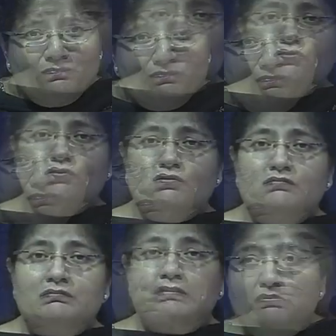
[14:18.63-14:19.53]
So
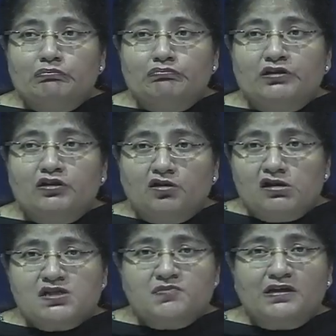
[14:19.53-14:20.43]
the
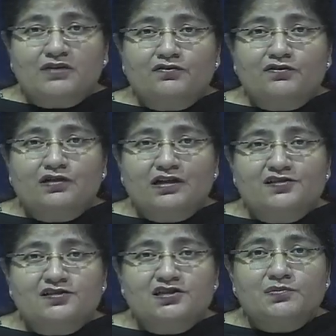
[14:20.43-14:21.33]
cost-benefit
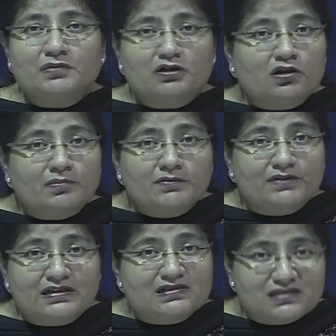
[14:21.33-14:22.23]
relationship may not be
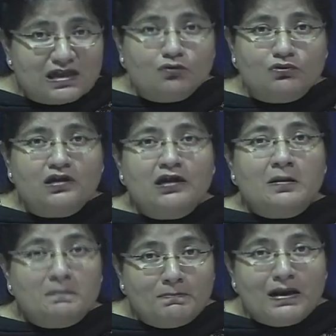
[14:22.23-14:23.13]
very sound,
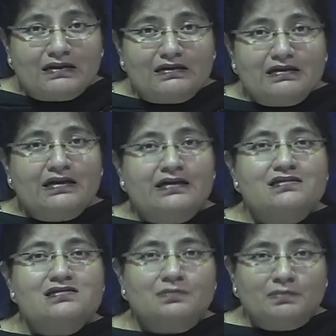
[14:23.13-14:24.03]
but it
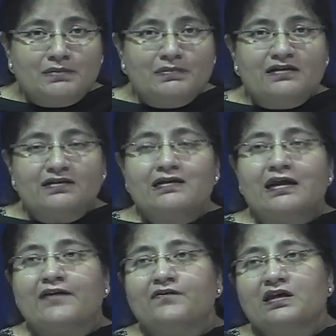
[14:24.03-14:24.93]
is implemented
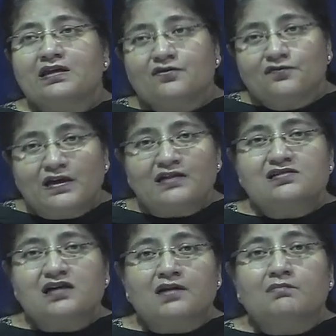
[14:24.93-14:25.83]
and the effects
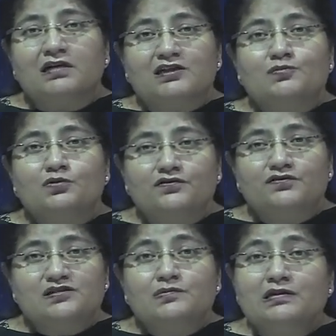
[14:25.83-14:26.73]
are much more
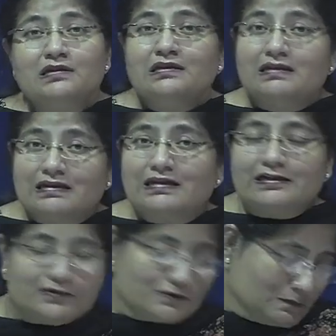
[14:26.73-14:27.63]
visible later.